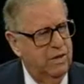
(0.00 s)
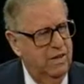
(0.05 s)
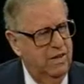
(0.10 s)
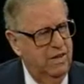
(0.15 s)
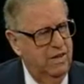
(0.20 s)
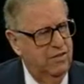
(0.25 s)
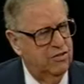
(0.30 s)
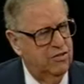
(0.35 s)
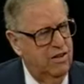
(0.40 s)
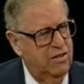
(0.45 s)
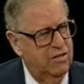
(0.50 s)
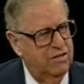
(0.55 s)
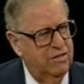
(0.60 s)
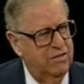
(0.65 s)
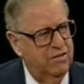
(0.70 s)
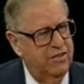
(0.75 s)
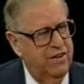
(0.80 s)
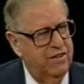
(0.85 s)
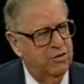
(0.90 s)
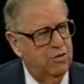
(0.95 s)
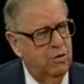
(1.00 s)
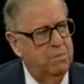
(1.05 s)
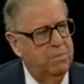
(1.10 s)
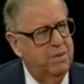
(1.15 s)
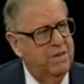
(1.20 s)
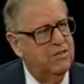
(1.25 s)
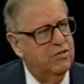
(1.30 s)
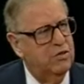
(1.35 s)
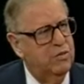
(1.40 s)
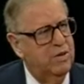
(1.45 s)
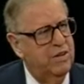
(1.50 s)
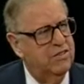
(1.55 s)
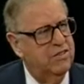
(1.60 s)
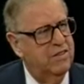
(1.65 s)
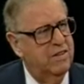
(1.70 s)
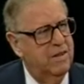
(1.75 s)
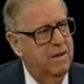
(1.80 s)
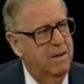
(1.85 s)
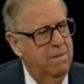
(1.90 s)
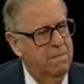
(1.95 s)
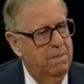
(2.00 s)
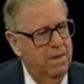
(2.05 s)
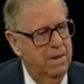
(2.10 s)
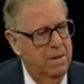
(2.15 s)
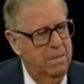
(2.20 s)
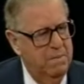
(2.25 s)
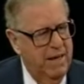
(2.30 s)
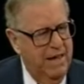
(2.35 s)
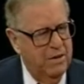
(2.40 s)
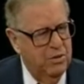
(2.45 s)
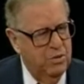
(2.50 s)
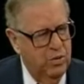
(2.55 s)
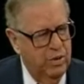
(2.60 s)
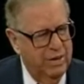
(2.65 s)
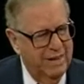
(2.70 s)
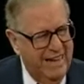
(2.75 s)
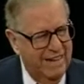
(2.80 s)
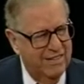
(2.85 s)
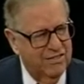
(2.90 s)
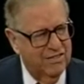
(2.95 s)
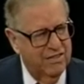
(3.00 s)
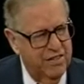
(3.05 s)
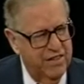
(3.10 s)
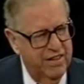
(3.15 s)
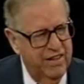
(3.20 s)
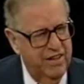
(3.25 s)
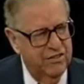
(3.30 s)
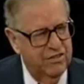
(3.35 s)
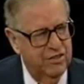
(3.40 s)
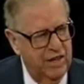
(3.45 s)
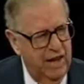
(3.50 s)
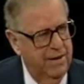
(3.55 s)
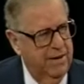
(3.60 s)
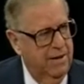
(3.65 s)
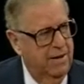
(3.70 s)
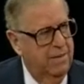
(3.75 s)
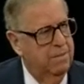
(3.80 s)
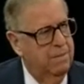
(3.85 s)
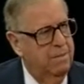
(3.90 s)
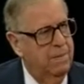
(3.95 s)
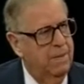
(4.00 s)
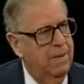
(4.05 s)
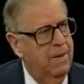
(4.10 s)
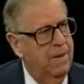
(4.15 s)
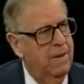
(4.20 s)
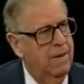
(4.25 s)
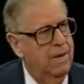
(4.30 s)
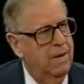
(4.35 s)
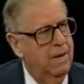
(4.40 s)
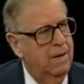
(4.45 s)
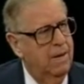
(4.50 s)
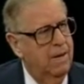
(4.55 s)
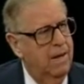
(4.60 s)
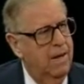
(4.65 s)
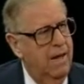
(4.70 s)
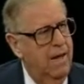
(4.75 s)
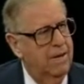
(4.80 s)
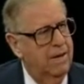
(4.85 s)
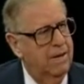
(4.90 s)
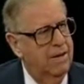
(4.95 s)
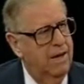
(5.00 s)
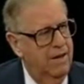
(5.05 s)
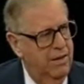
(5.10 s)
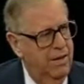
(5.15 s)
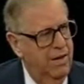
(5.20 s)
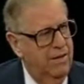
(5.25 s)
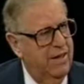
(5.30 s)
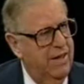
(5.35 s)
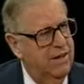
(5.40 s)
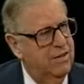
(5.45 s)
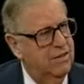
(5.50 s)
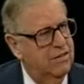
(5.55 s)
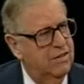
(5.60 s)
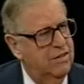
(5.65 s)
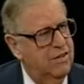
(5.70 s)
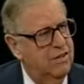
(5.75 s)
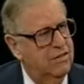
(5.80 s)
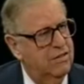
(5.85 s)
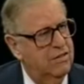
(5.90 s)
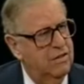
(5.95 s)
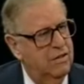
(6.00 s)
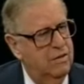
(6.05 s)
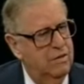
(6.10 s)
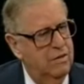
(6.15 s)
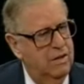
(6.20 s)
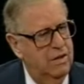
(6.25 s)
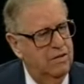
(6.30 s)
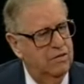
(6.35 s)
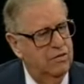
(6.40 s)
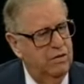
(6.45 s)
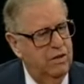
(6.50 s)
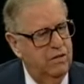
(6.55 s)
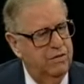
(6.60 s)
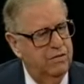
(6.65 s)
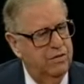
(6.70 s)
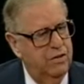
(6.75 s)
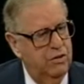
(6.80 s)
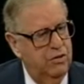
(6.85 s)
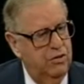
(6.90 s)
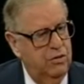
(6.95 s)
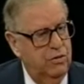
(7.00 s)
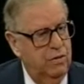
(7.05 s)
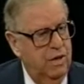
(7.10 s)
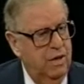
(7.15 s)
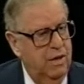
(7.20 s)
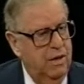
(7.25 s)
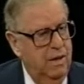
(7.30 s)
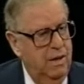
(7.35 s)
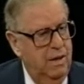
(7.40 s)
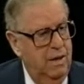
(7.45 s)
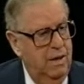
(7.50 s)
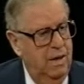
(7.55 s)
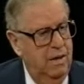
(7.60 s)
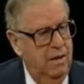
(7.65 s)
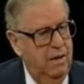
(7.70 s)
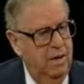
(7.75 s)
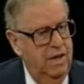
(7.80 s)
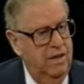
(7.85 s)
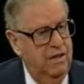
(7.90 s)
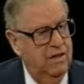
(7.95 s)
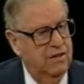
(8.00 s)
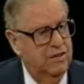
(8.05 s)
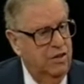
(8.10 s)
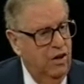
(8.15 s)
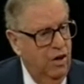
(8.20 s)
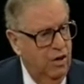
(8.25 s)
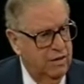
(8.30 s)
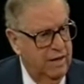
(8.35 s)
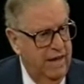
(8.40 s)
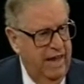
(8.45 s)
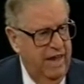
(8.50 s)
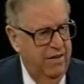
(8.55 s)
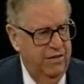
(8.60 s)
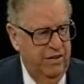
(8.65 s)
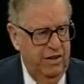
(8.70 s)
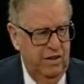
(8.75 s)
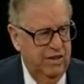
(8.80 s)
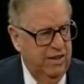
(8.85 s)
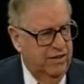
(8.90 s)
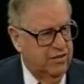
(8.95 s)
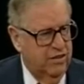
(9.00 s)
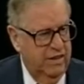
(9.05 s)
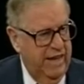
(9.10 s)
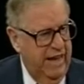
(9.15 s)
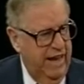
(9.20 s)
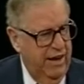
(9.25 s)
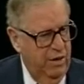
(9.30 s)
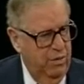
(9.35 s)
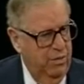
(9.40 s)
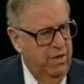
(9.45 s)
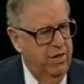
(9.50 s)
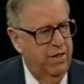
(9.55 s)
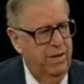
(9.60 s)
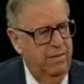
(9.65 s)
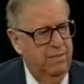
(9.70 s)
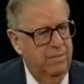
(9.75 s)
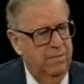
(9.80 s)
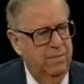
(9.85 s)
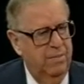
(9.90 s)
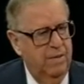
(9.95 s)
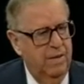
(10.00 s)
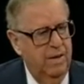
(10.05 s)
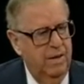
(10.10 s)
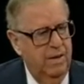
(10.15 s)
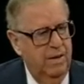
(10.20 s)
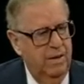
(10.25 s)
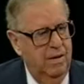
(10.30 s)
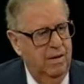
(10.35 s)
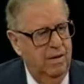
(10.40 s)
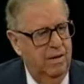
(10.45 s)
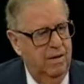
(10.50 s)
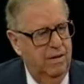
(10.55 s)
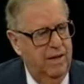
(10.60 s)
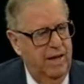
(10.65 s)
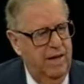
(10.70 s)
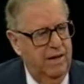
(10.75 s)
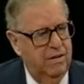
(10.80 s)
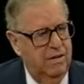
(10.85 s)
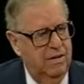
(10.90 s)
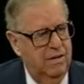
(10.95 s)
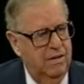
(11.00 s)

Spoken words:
it, in Israel, there's a phrase called bitsuist, a man who gets things done. And I think that is his real virtue. He does not have, and doesn't carry with him, that